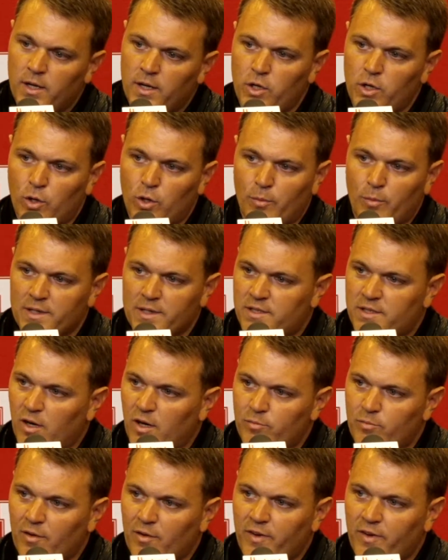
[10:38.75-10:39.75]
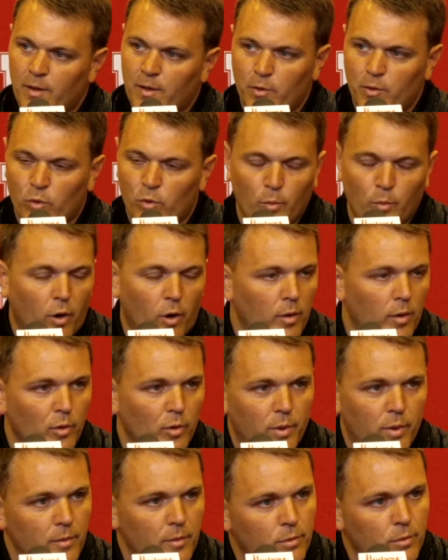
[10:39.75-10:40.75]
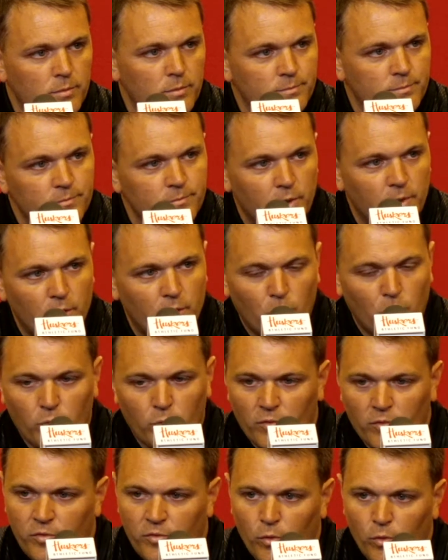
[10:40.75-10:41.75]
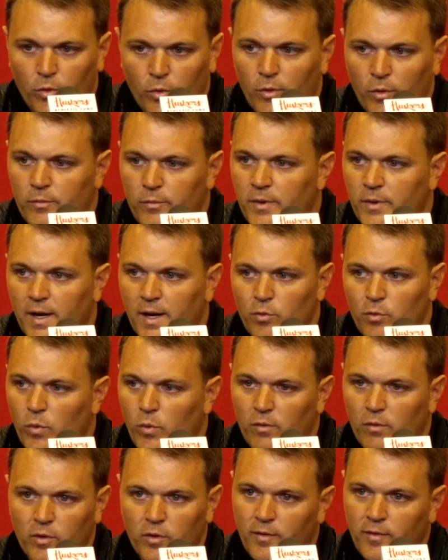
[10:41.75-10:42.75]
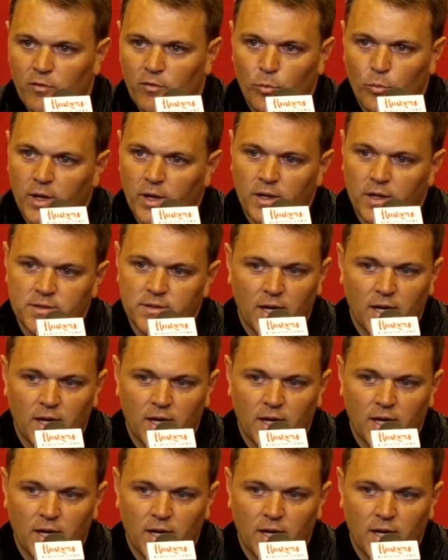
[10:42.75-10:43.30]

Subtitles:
You know, myself, my family, we're department people. You know, we're for everywhere we've ever been.